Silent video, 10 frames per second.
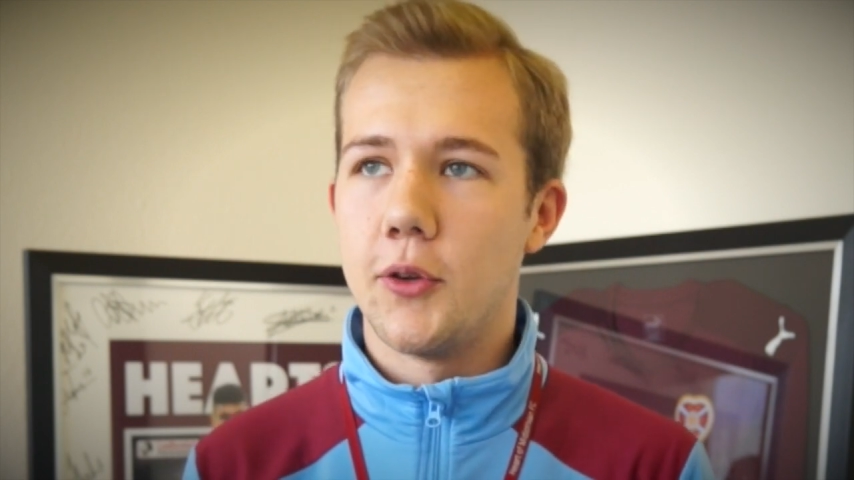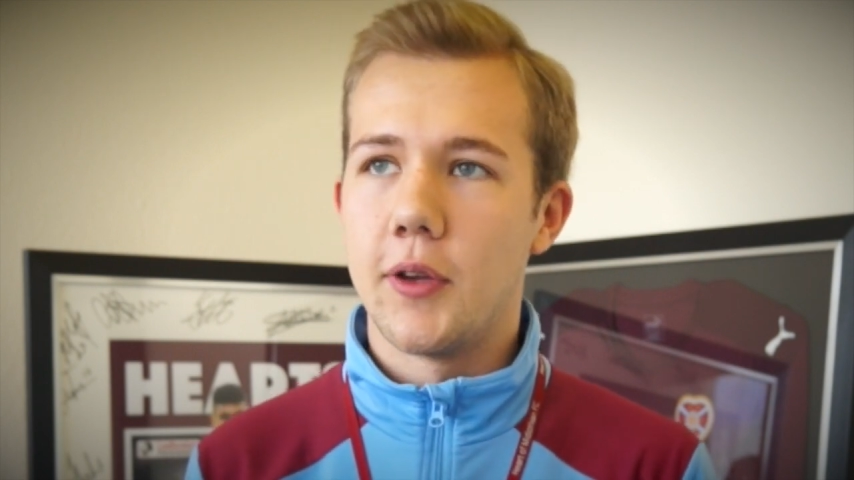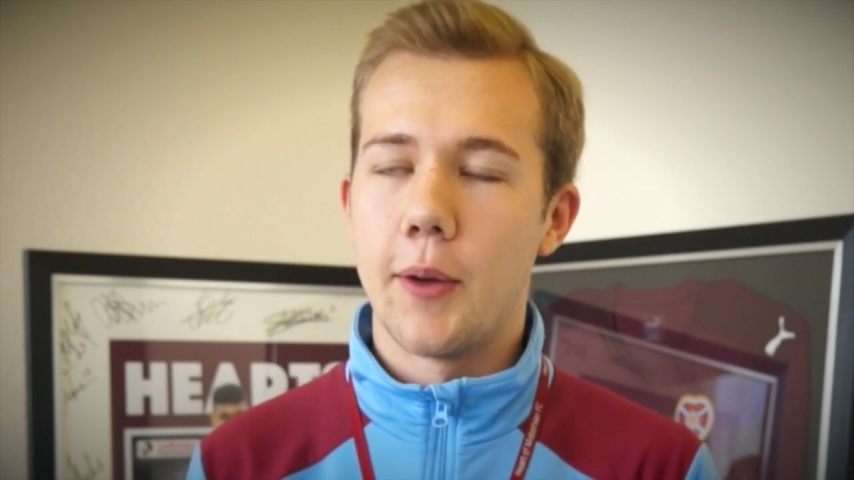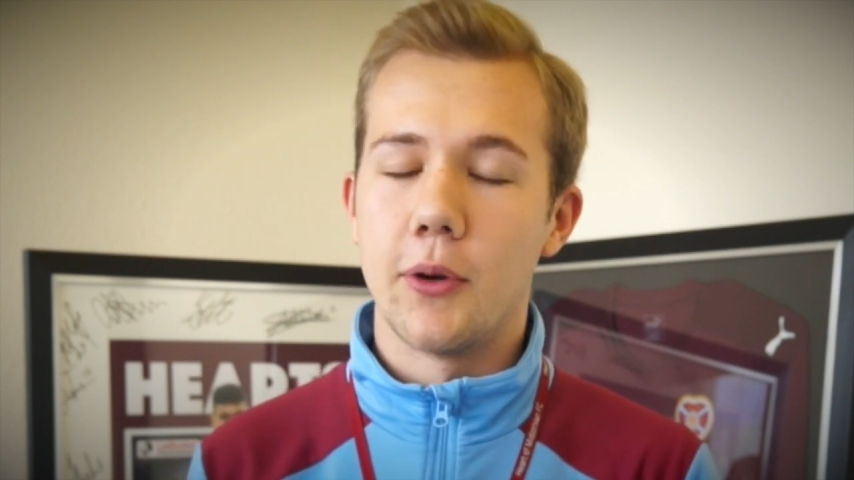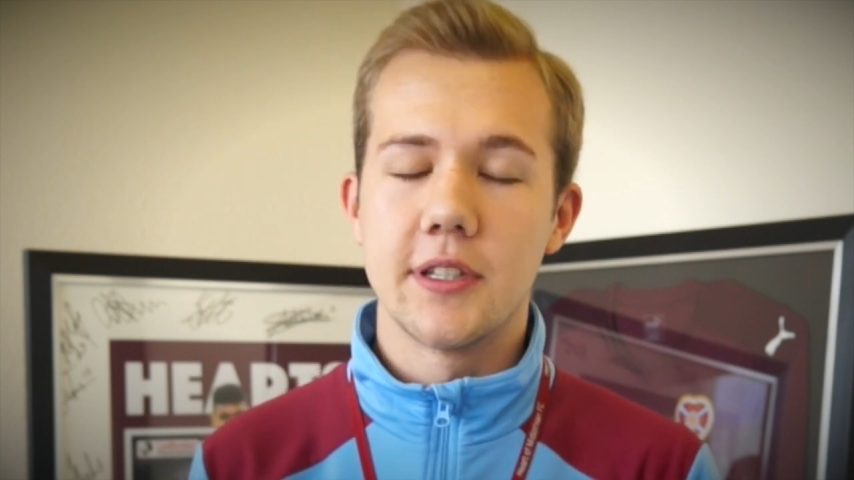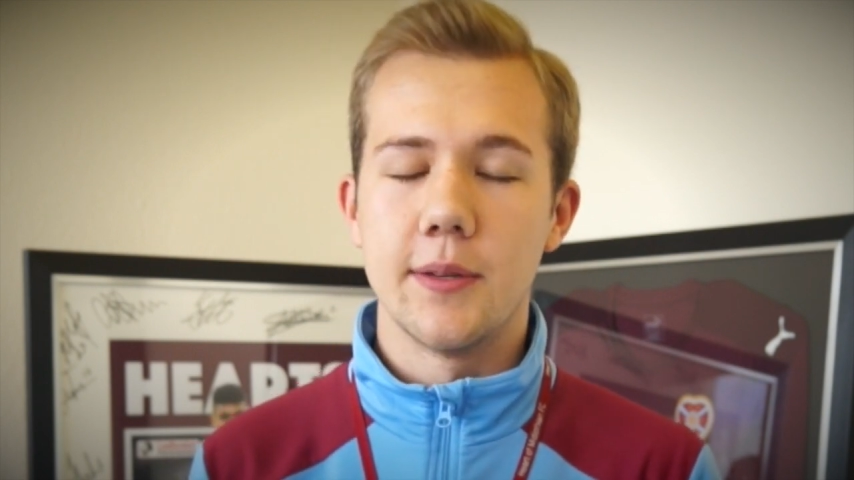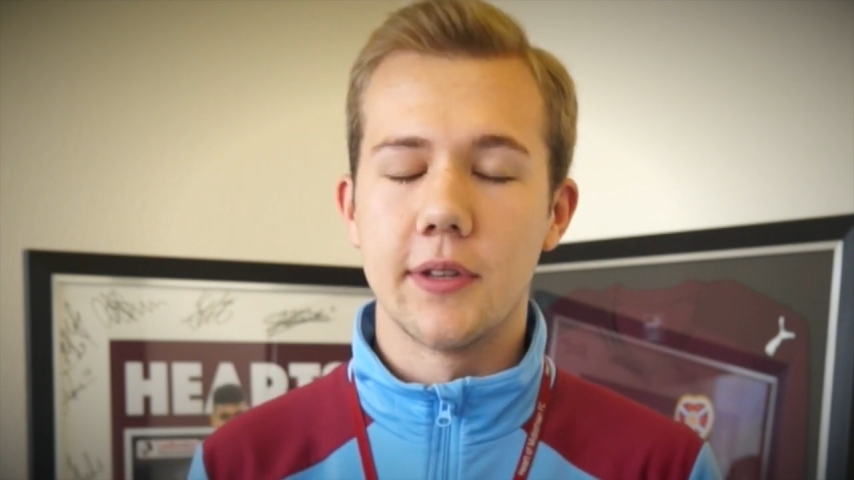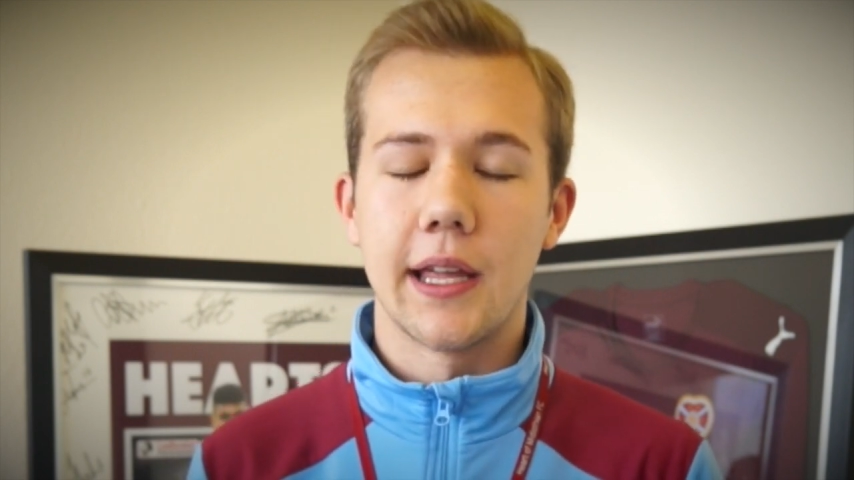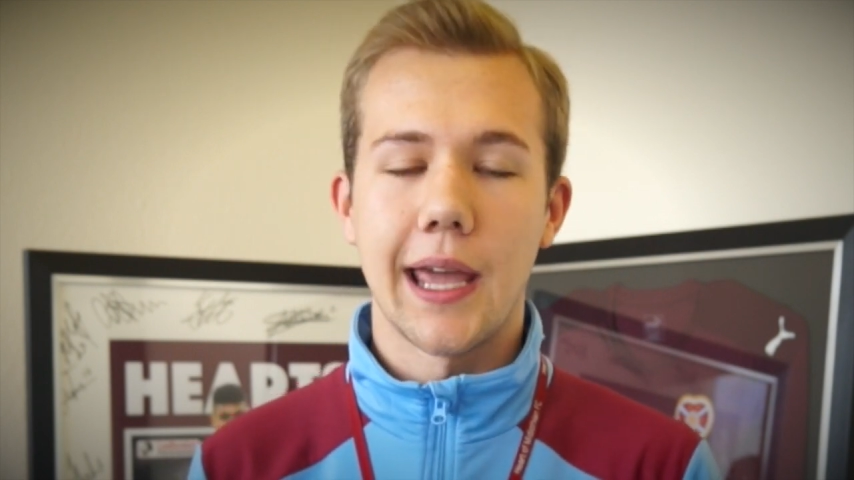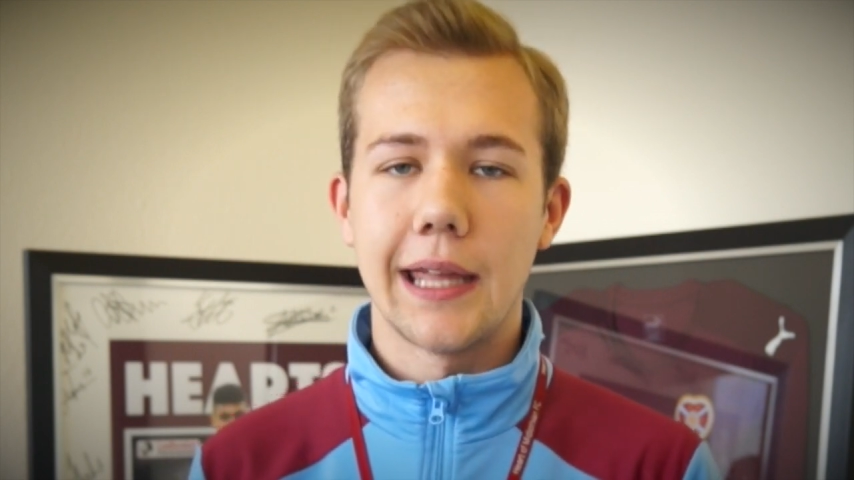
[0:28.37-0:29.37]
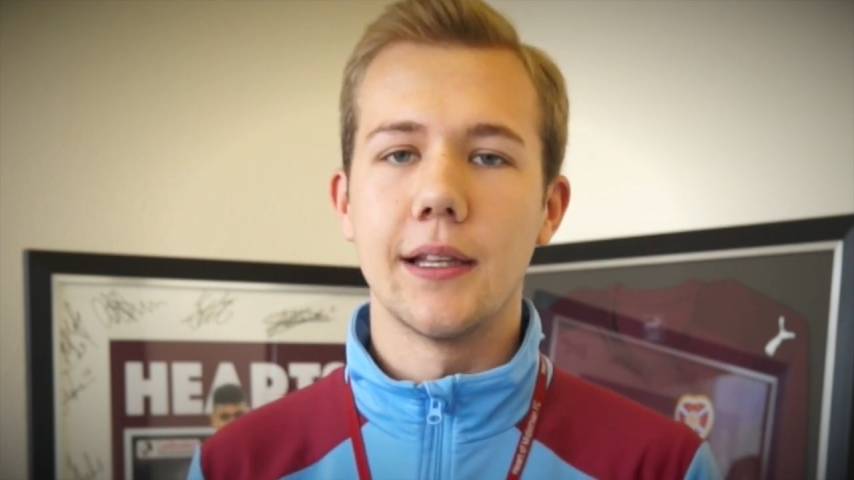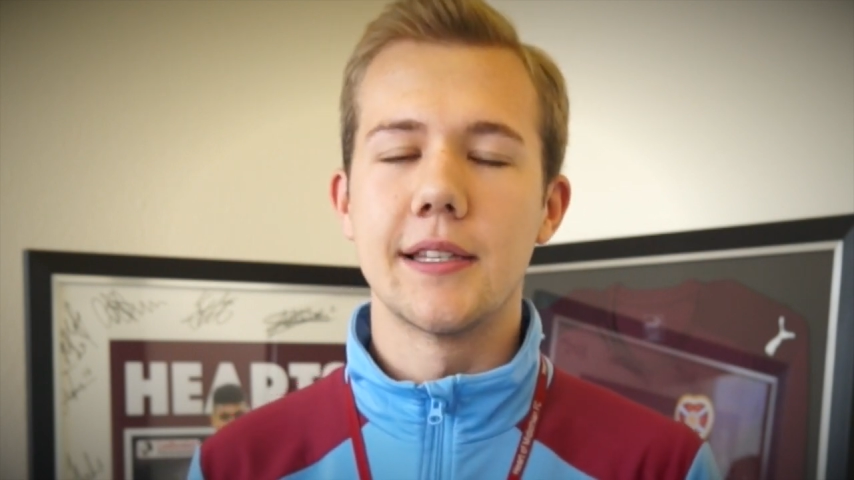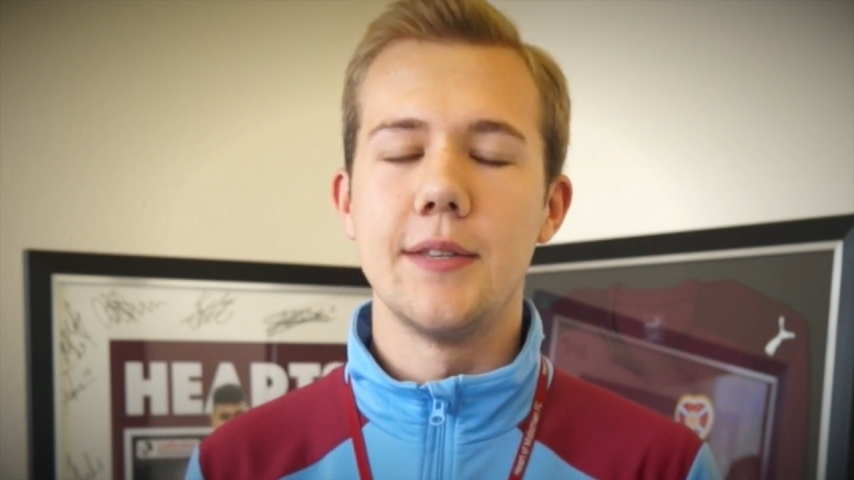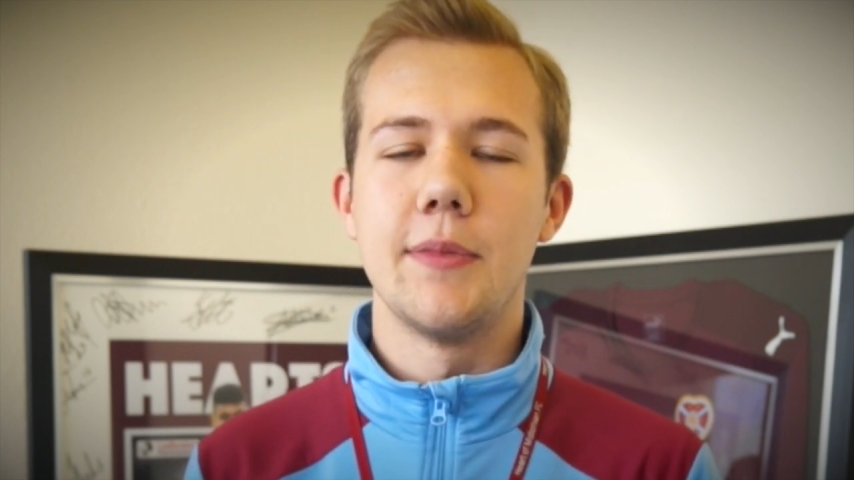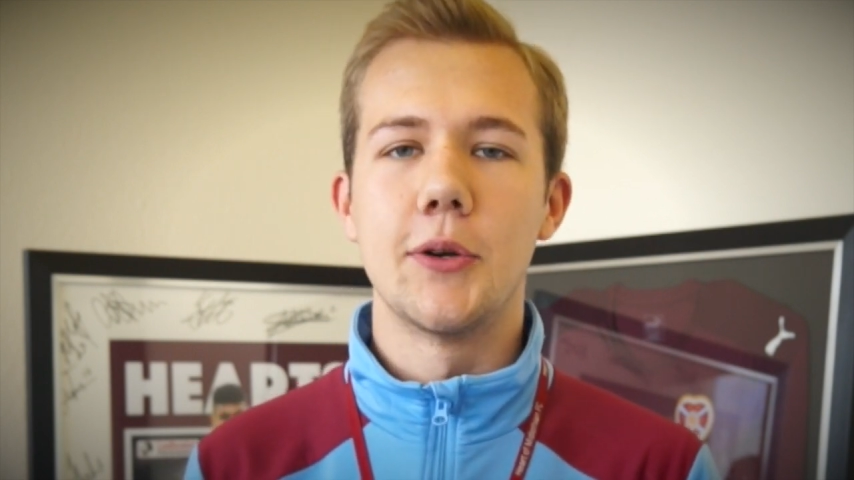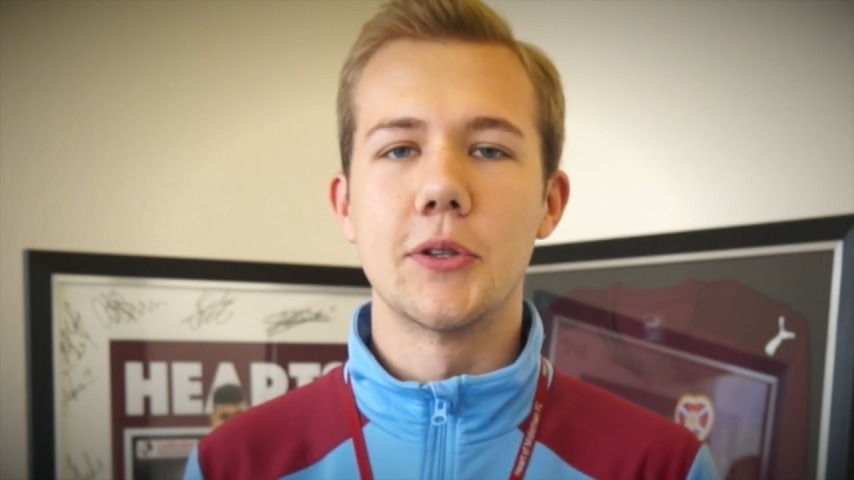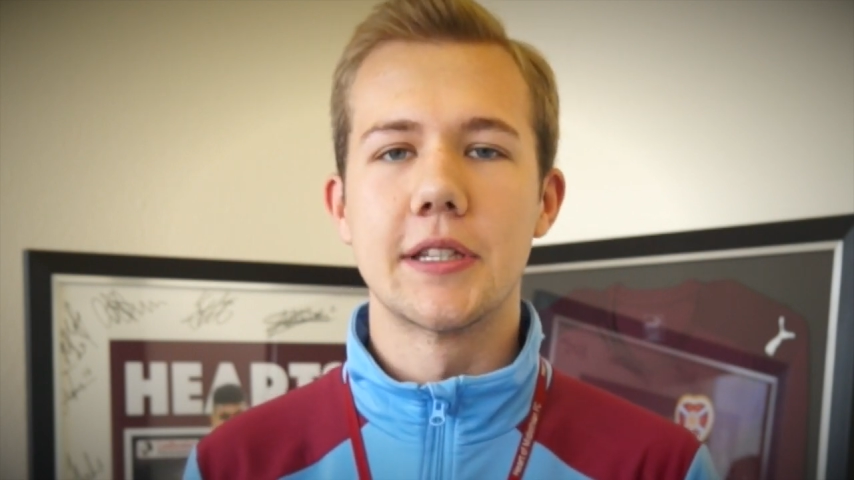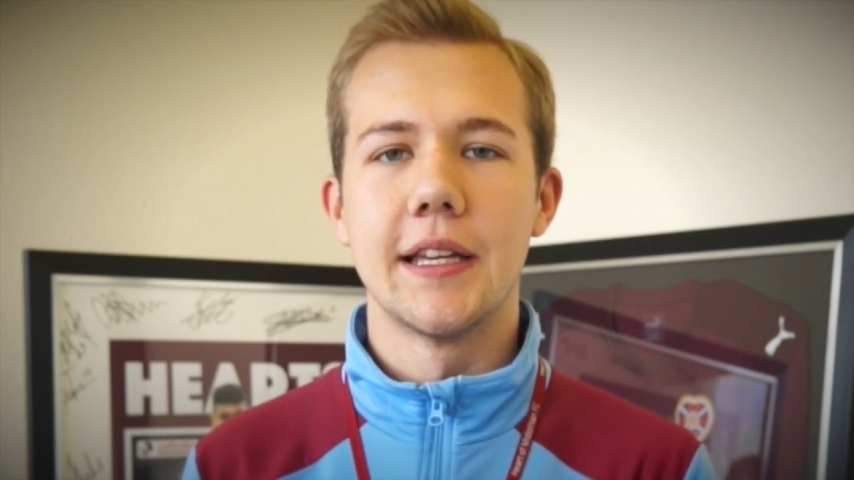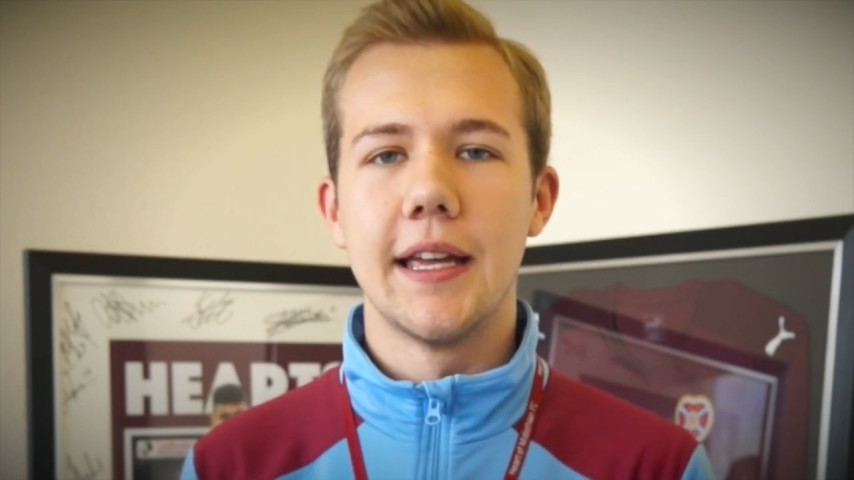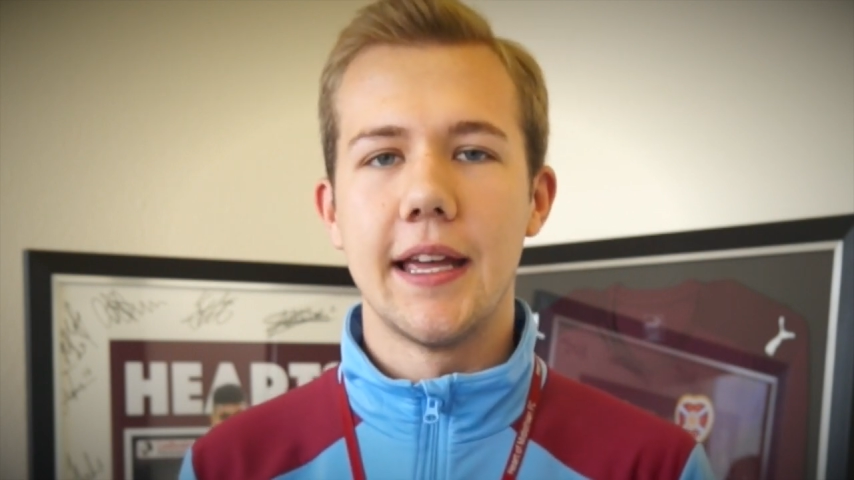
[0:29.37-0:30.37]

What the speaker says: to what seemed like endless emails,